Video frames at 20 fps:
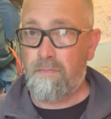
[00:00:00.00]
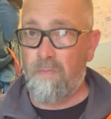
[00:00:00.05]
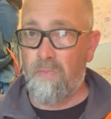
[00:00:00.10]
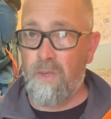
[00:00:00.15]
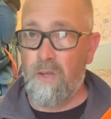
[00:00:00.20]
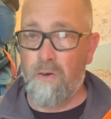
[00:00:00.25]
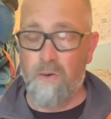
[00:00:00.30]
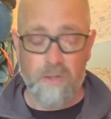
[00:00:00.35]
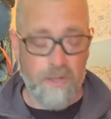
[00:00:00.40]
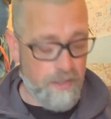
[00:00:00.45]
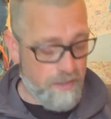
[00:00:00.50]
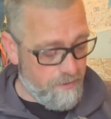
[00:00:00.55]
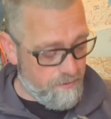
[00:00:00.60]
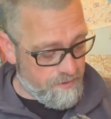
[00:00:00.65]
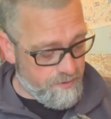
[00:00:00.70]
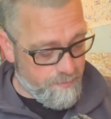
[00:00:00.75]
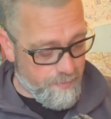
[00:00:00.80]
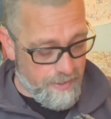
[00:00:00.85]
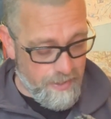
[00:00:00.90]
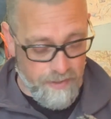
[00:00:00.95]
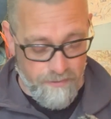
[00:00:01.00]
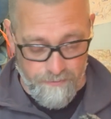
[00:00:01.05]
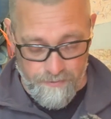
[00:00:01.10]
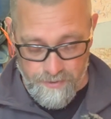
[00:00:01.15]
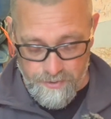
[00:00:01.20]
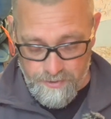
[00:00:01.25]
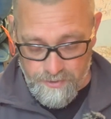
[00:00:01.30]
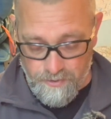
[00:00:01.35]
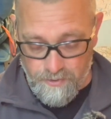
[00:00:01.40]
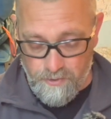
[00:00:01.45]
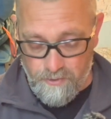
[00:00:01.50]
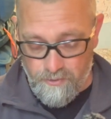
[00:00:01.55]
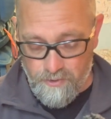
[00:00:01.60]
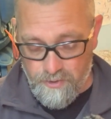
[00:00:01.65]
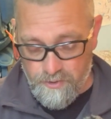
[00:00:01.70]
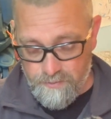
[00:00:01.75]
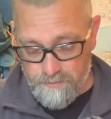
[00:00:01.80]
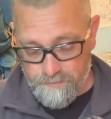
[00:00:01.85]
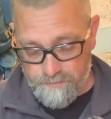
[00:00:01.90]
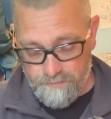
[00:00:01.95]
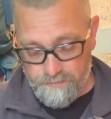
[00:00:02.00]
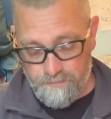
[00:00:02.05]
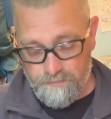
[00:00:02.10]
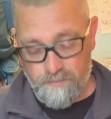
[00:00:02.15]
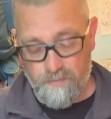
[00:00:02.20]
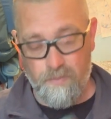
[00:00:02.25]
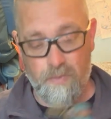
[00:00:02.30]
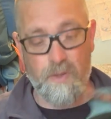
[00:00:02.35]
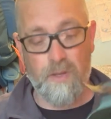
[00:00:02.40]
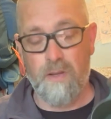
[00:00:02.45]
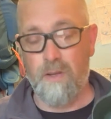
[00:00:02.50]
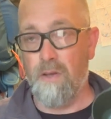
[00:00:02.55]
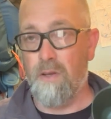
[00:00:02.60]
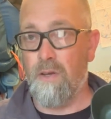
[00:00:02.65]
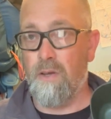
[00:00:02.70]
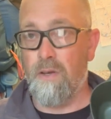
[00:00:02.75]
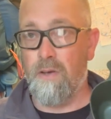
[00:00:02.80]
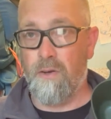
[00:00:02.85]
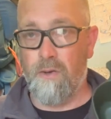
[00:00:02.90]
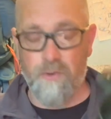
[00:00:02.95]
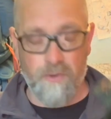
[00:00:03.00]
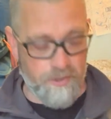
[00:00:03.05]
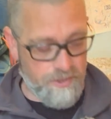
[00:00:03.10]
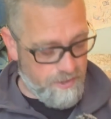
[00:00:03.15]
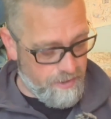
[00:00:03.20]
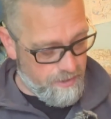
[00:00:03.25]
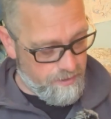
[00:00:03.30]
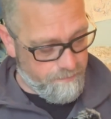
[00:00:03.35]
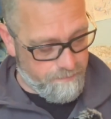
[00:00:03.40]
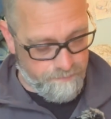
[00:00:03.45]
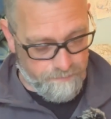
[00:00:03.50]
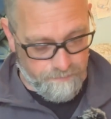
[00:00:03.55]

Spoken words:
we've got the little spade for the donk roll, cookser,